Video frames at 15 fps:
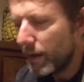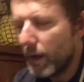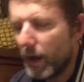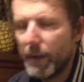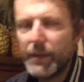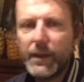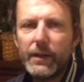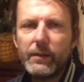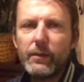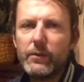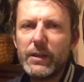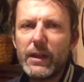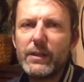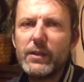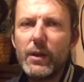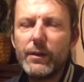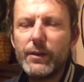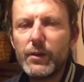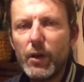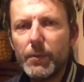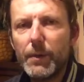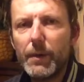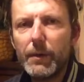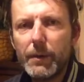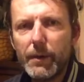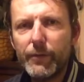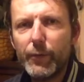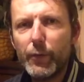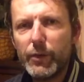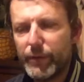And then, because that's the only time that I'm going to
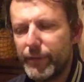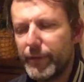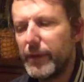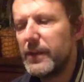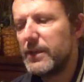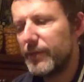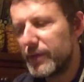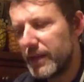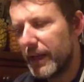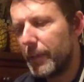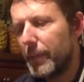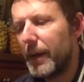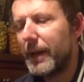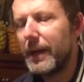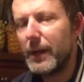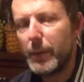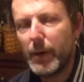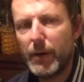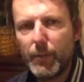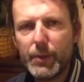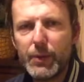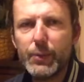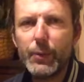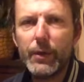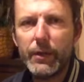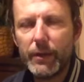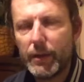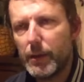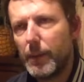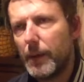avoid the fees. If I take it back anywhere in between,
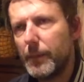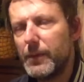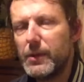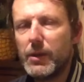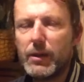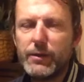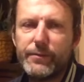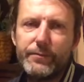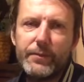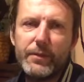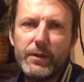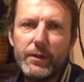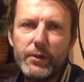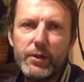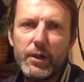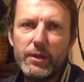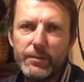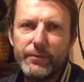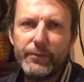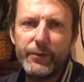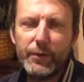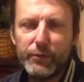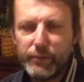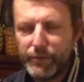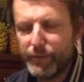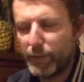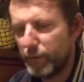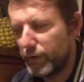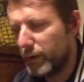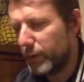they're going to make me charge. They're going to charge me 300,
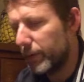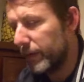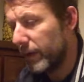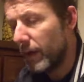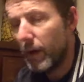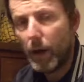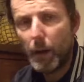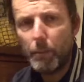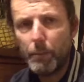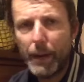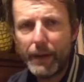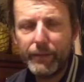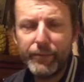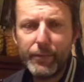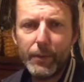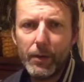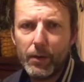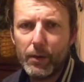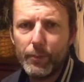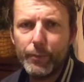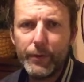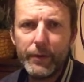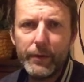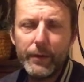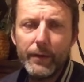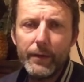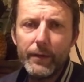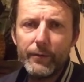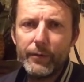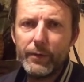400 quid. I'm banned from the library
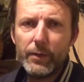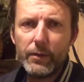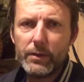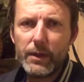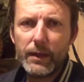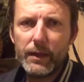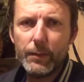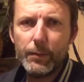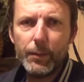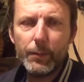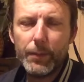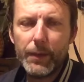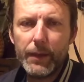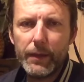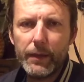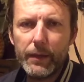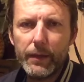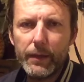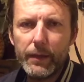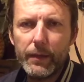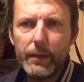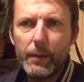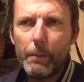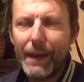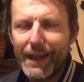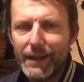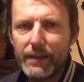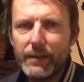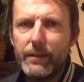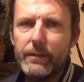for not taking a book back.
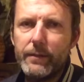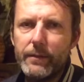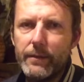Banned.